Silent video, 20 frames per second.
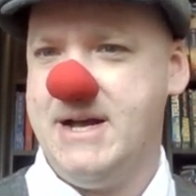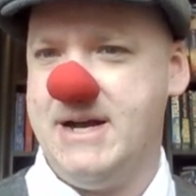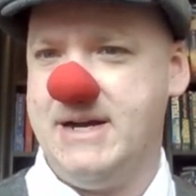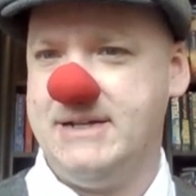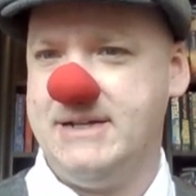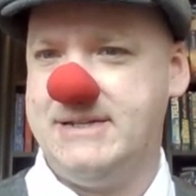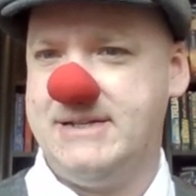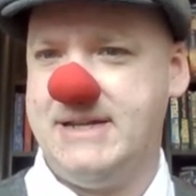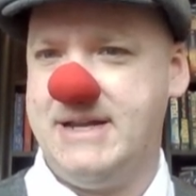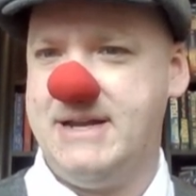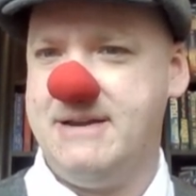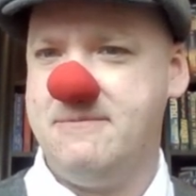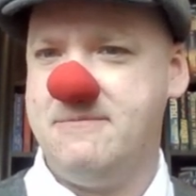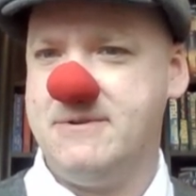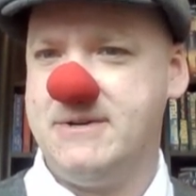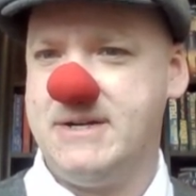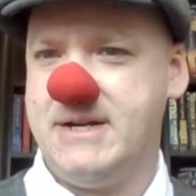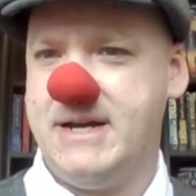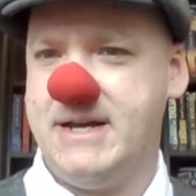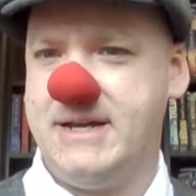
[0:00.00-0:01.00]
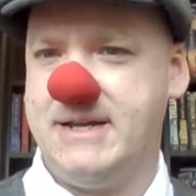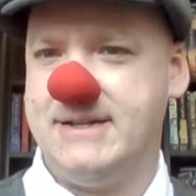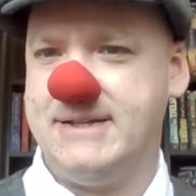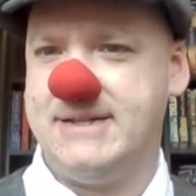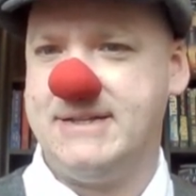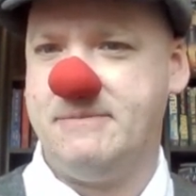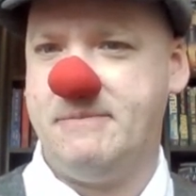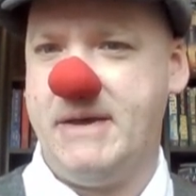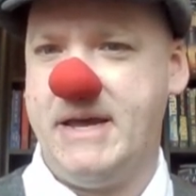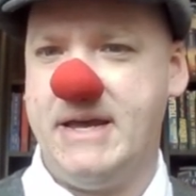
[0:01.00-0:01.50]
I'll see what I
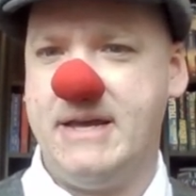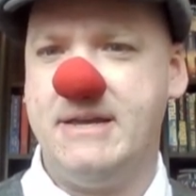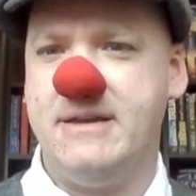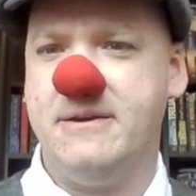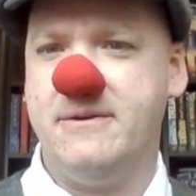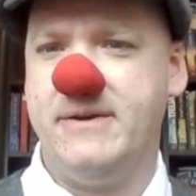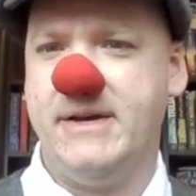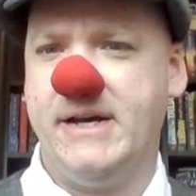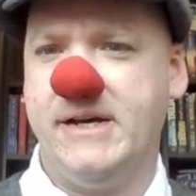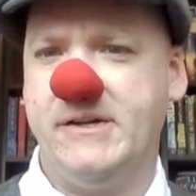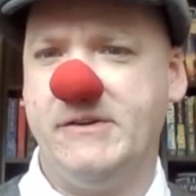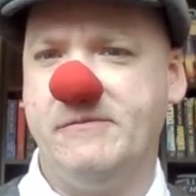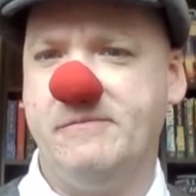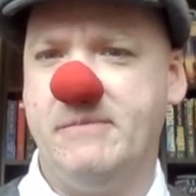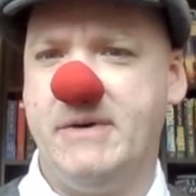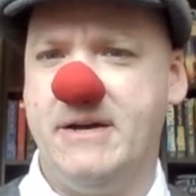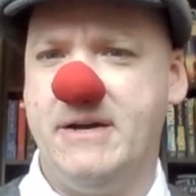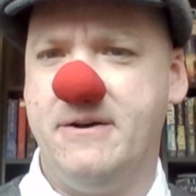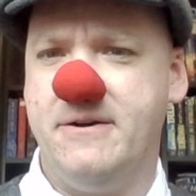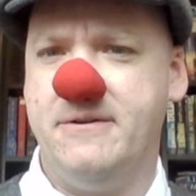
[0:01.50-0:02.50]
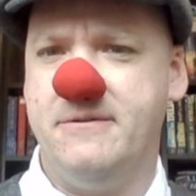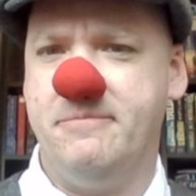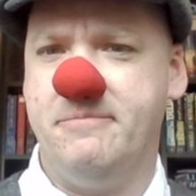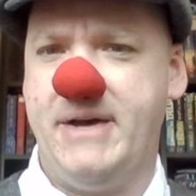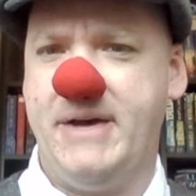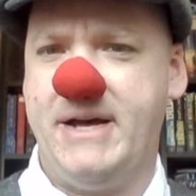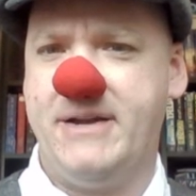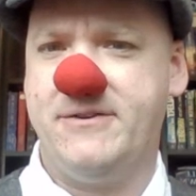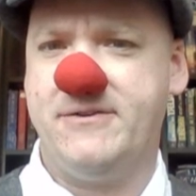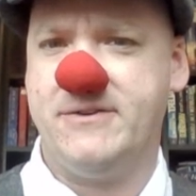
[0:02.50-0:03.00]
can spare you out of my own
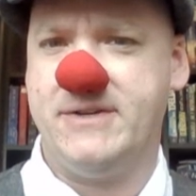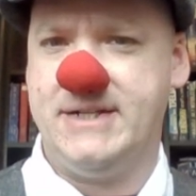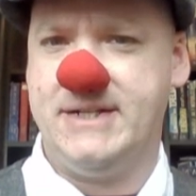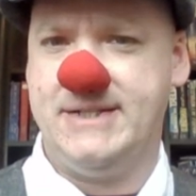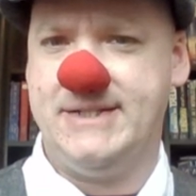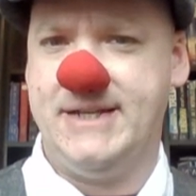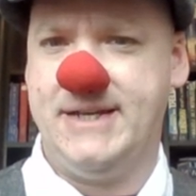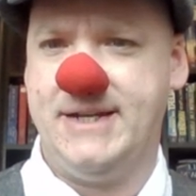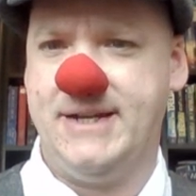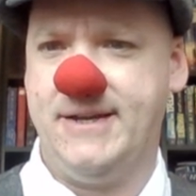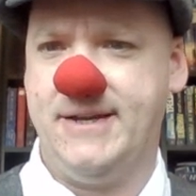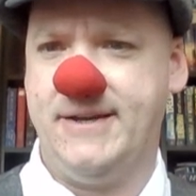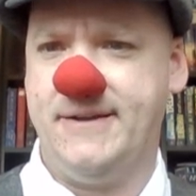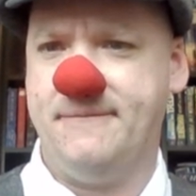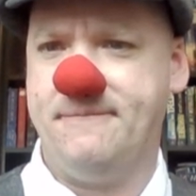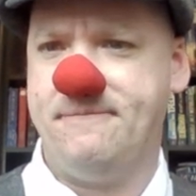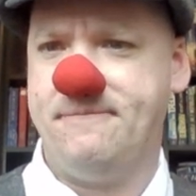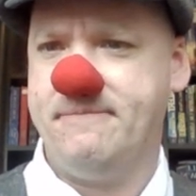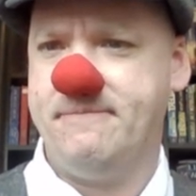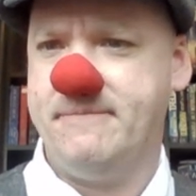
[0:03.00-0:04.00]
battery, said he.